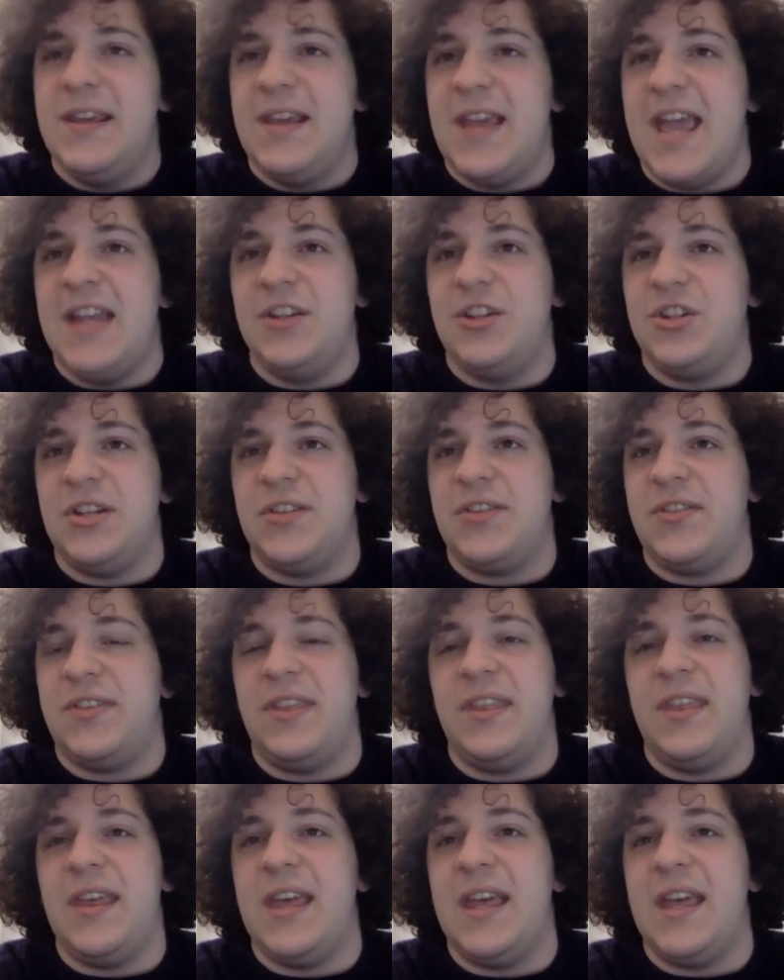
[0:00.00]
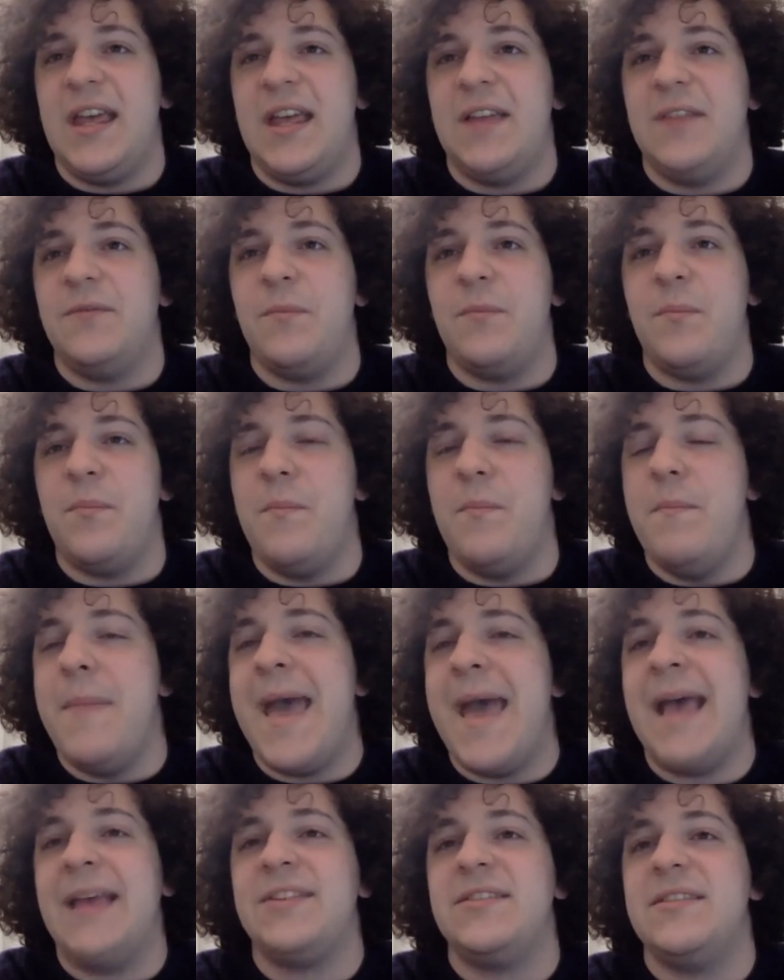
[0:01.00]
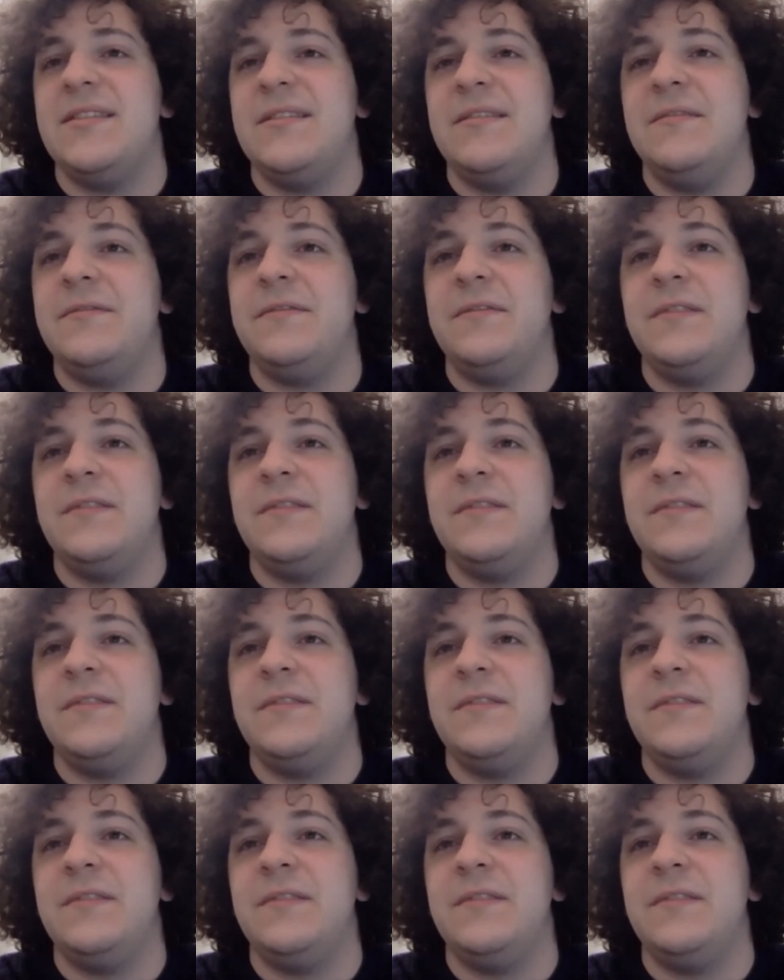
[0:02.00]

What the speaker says: and just the massive